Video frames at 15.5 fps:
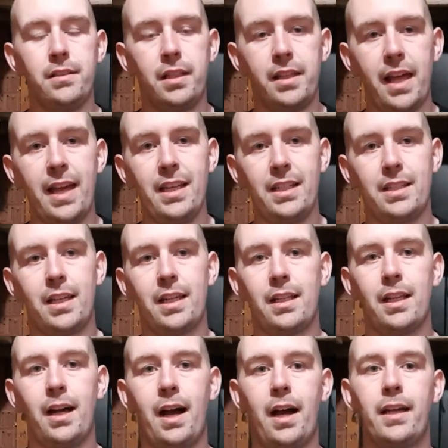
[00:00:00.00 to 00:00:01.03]
The next thing
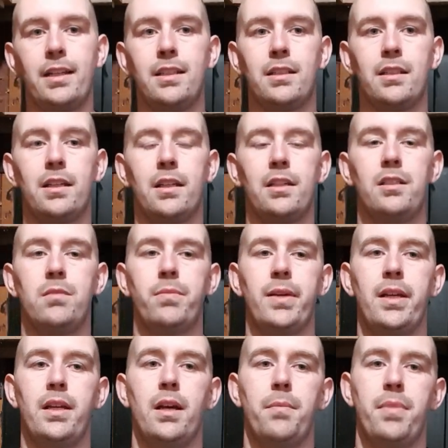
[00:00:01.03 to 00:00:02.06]
that I consider to
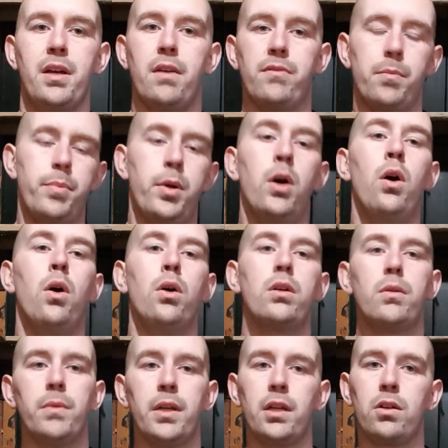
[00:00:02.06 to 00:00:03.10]
be a bit of a
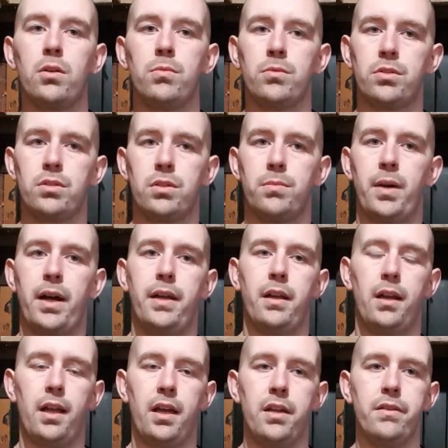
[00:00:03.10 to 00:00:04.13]
perk when it comes to buying
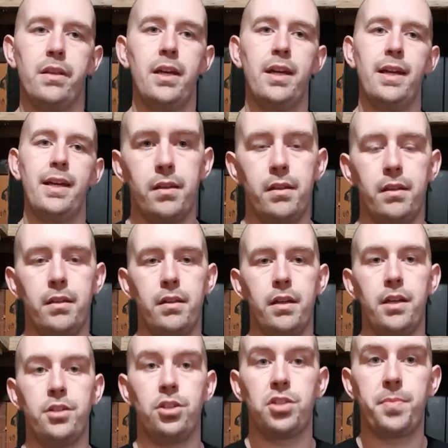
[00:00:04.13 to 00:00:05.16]
a lathe
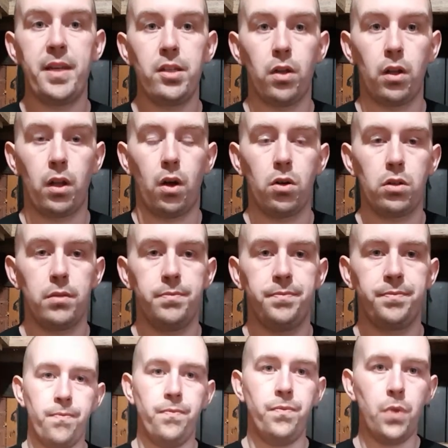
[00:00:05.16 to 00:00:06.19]
is your spindle lock.
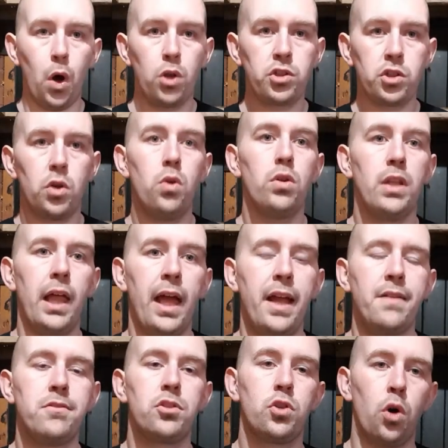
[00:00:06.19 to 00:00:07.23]
Not all
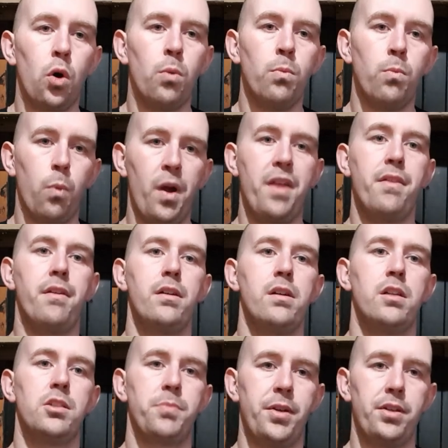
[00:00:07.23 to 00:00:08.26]
lathes come with
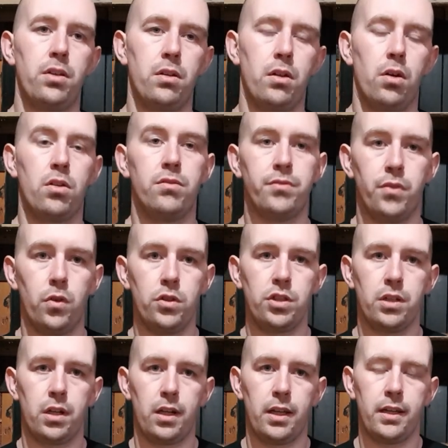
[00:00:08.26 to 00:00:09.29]
a spindle lock,
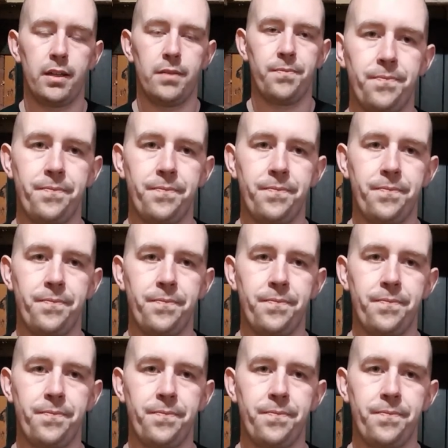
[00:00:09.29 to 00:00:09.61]
unfortunately.